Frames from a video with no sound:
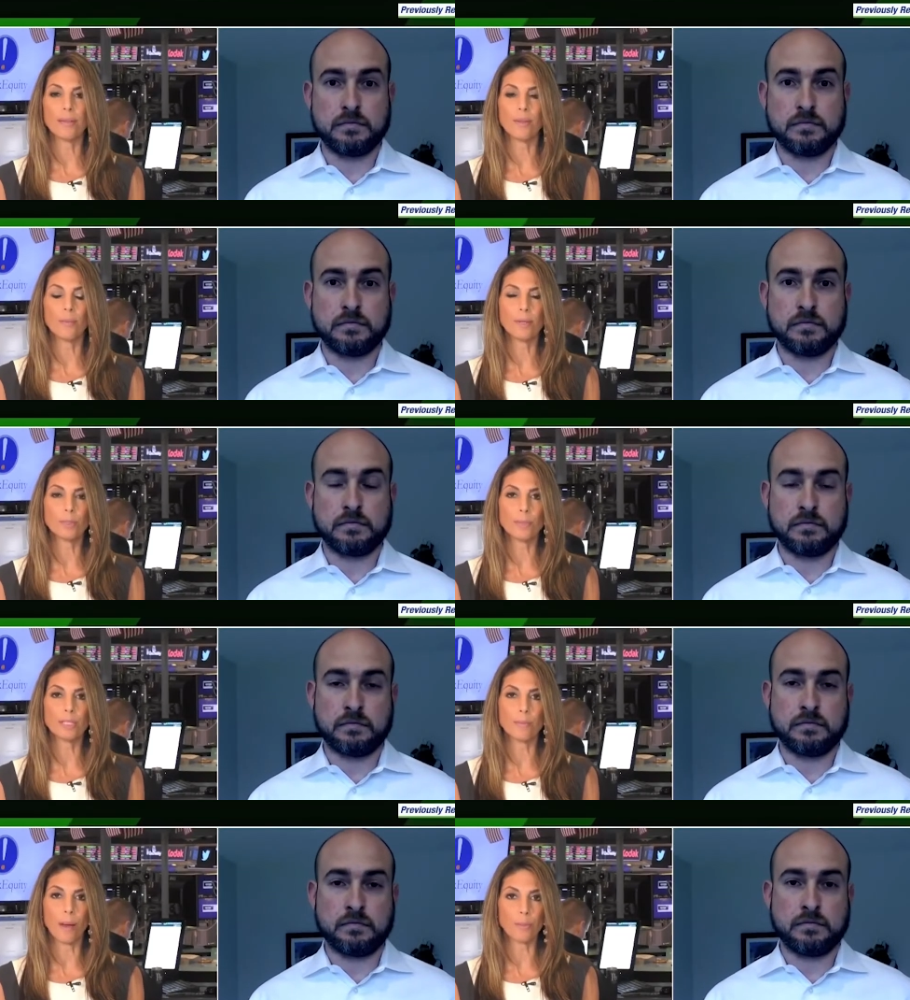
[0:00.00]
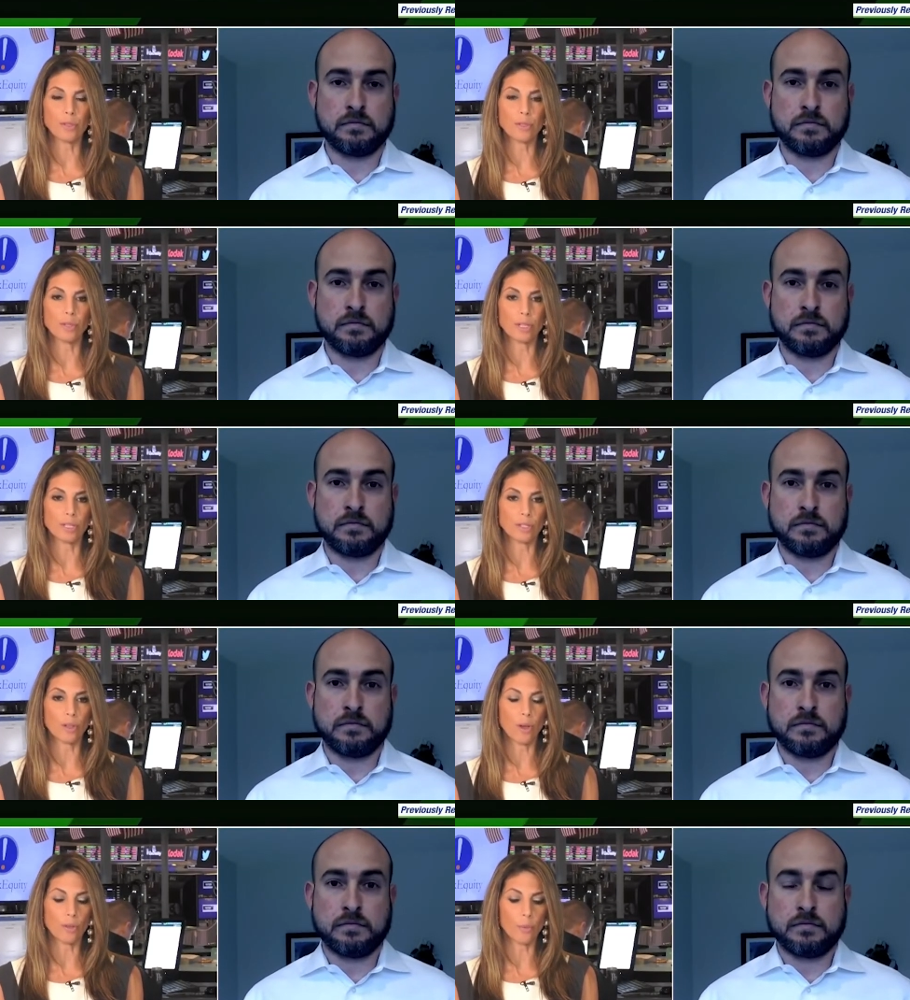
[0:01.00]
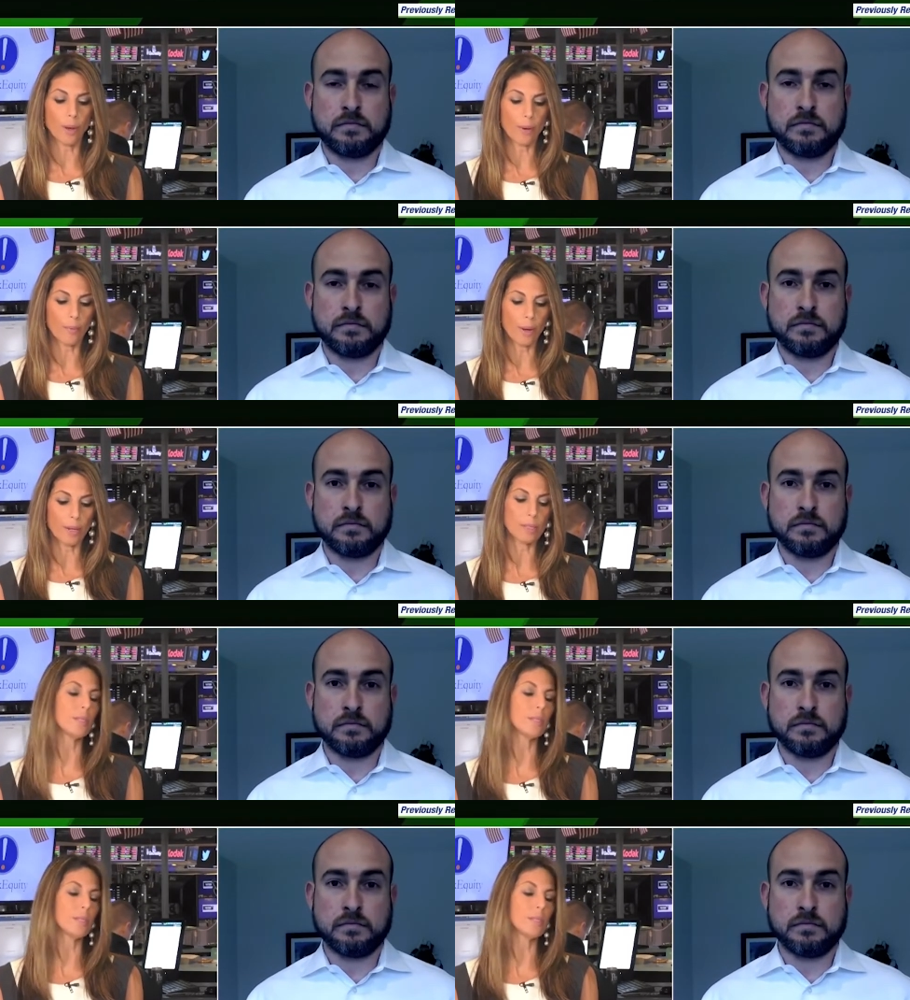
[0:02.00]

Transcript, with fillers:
Speaker 1: And there must be some opportunities along the way, right?